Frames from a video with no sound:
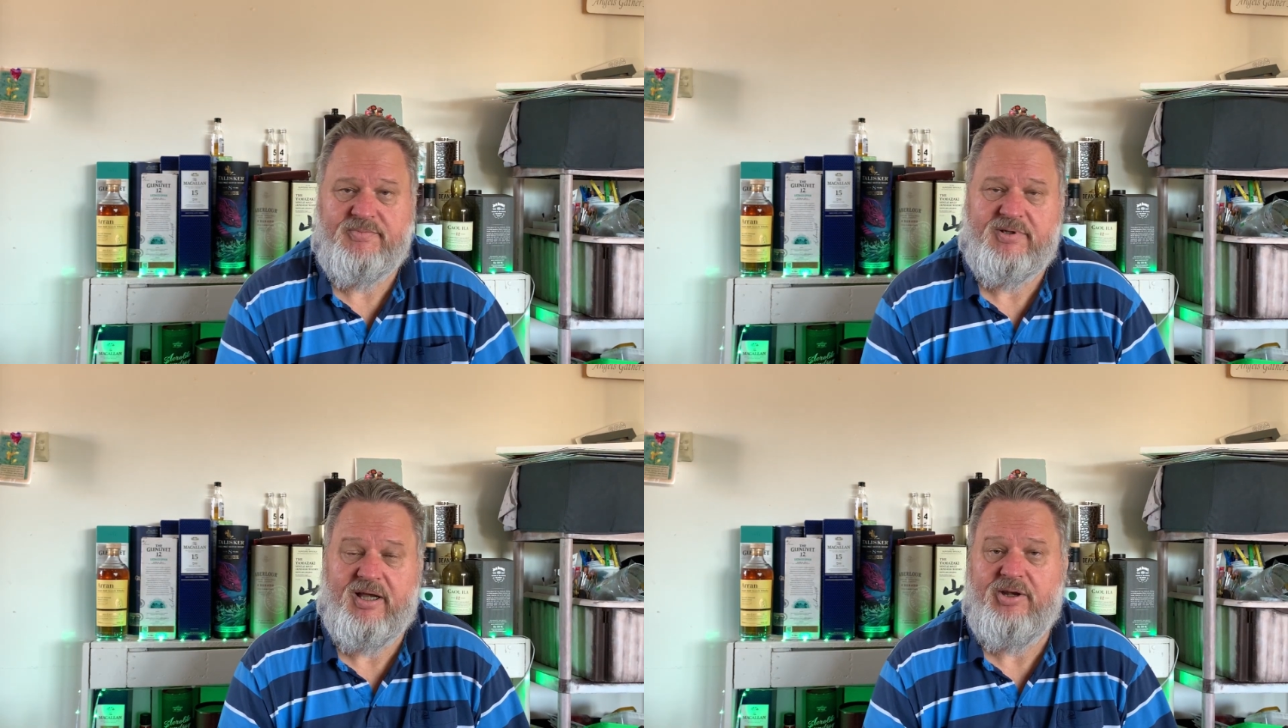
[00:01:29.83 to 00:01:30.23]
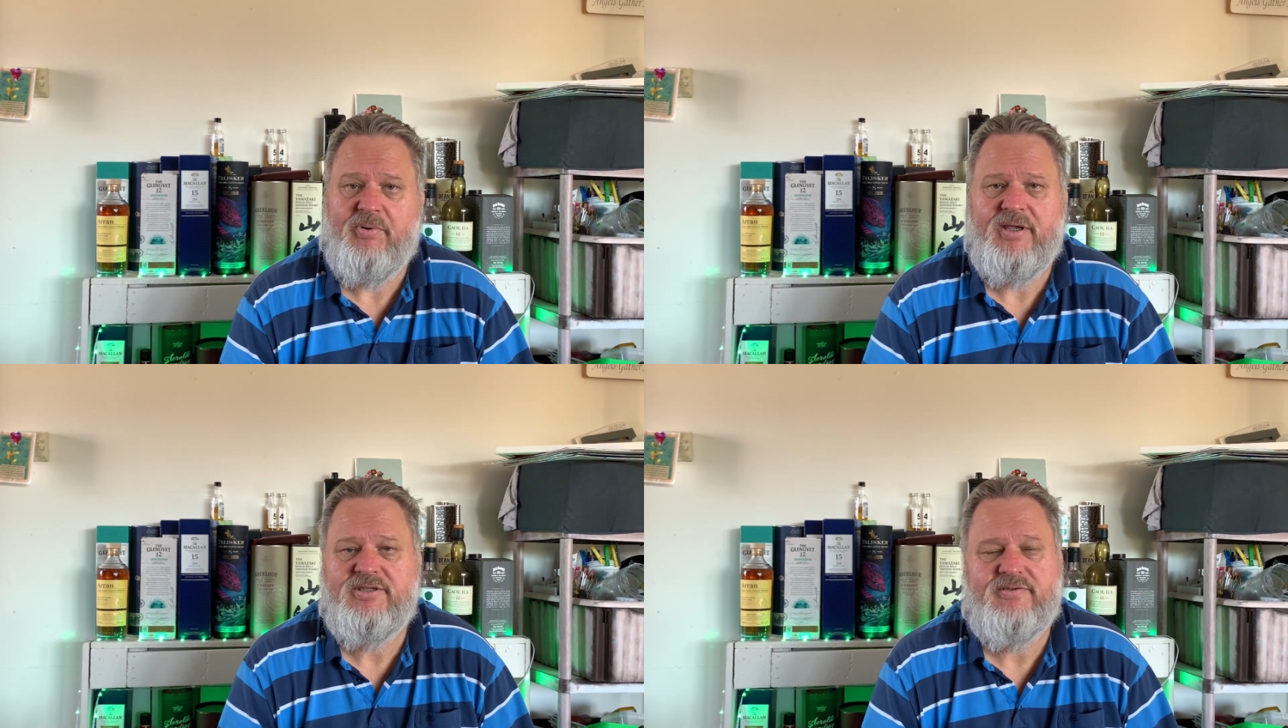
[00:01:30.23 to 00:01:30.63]

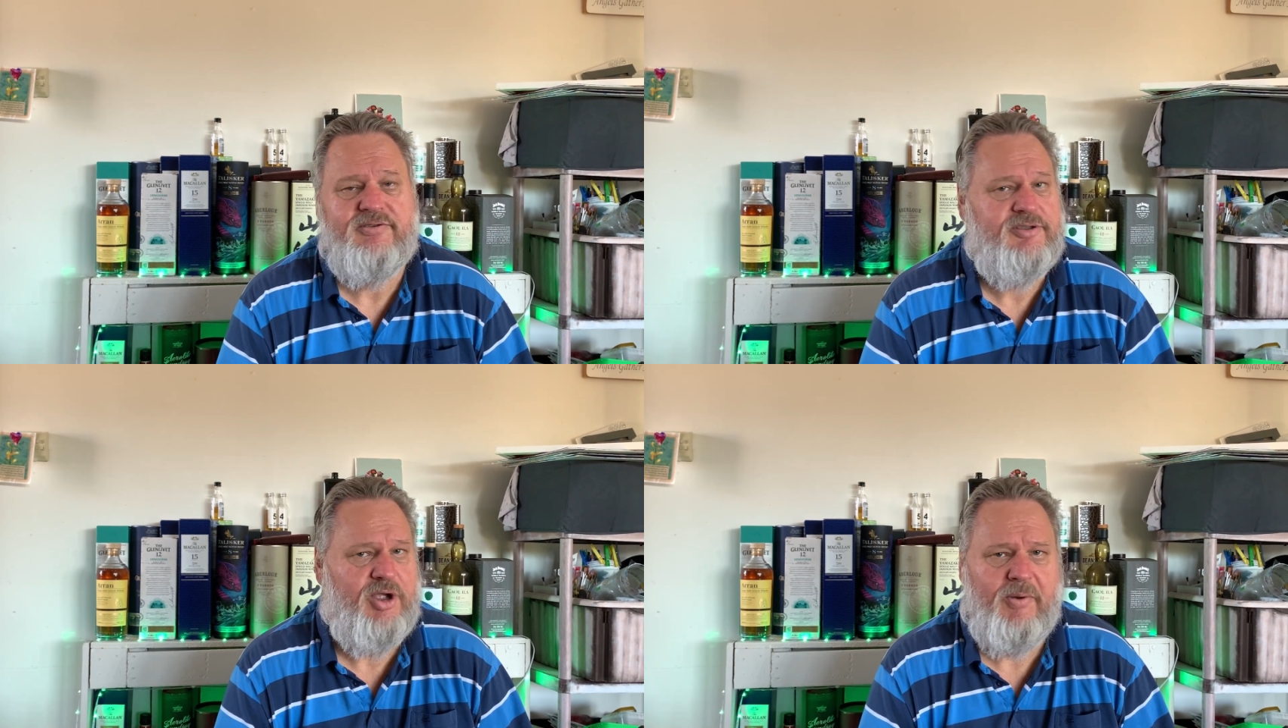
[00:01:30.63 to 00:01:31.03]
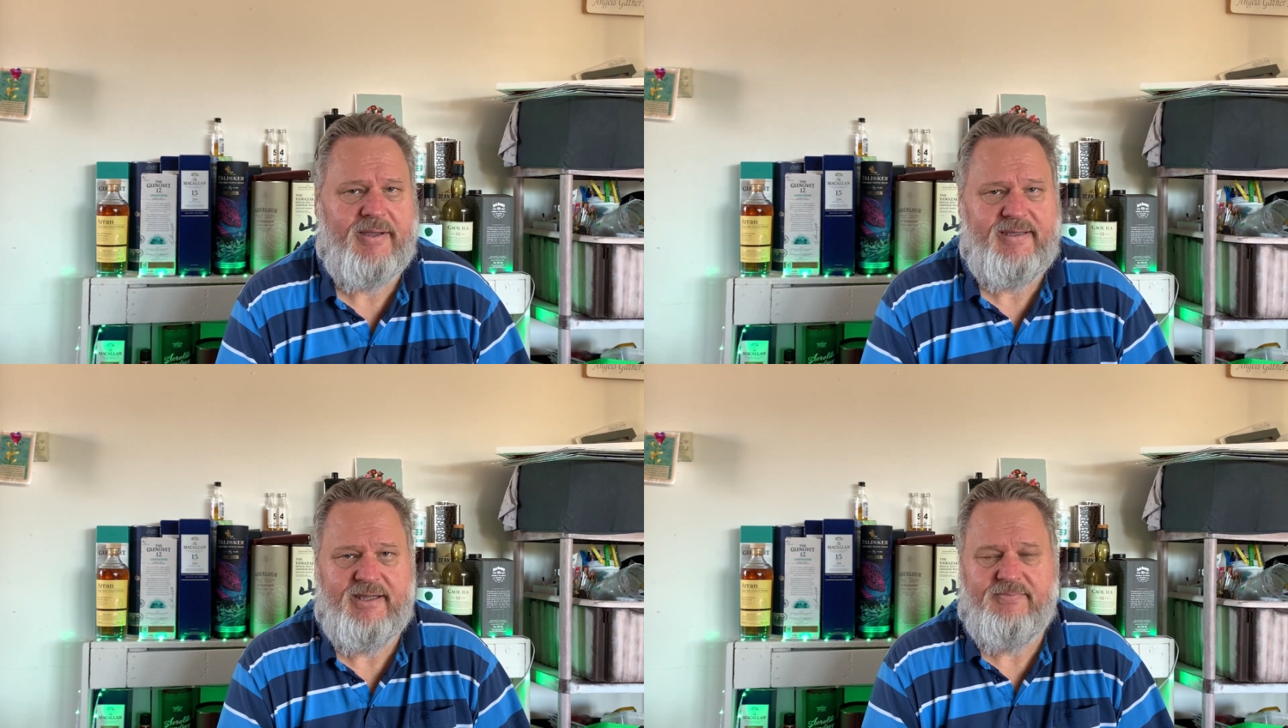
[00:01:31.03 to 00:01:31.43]
Color-wise, no
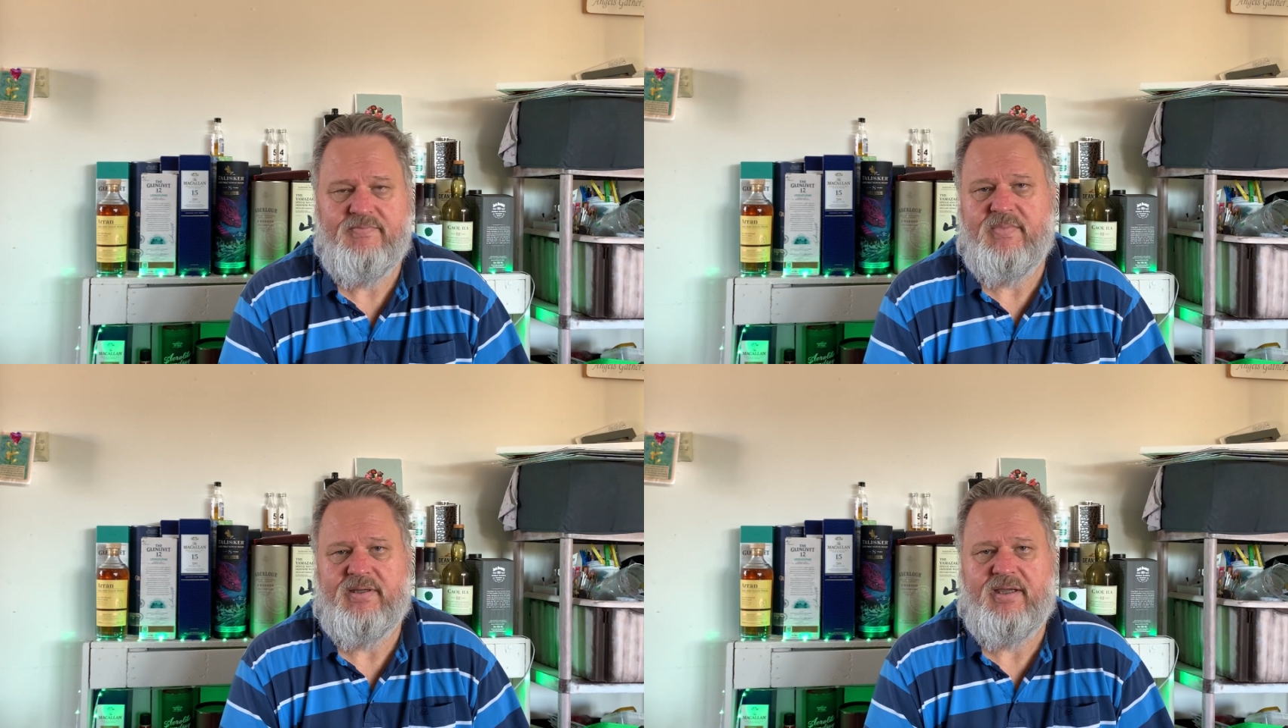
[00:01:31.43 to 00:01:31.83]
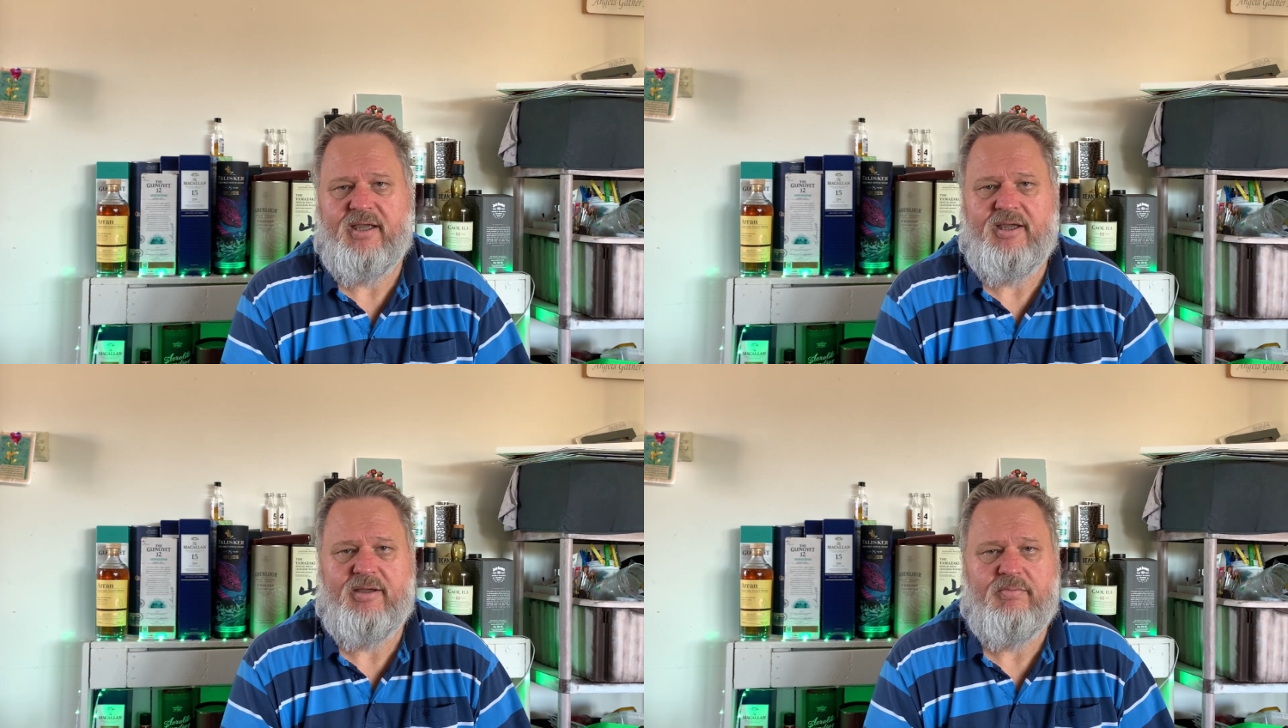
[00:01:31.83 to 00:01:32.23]
idea.
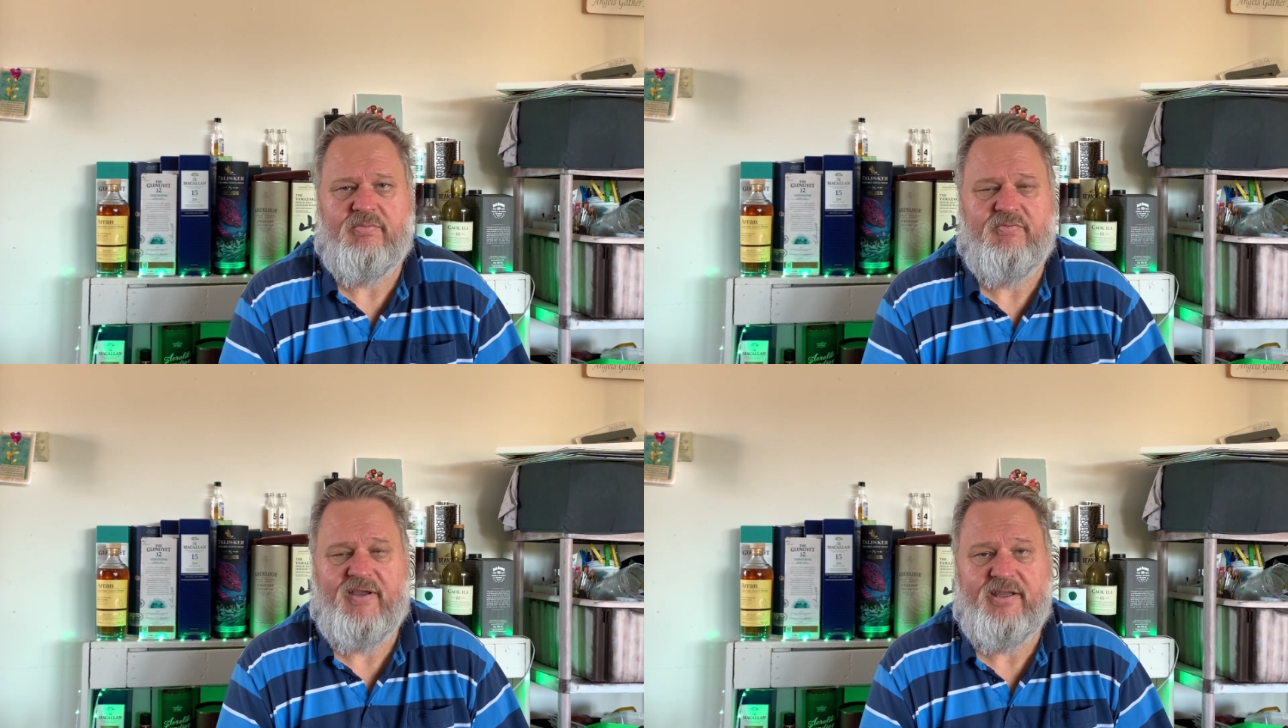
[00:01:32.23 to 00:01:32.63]
They